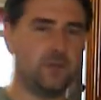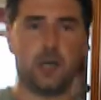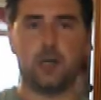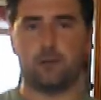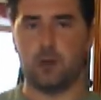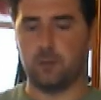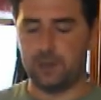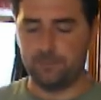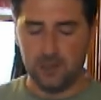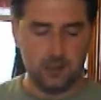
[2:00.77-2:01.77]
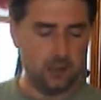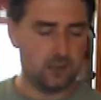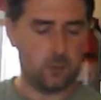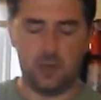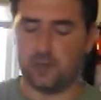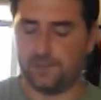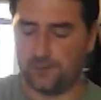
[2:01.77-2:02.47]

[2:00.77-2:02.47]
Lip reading: can't go wrong with it. It's worked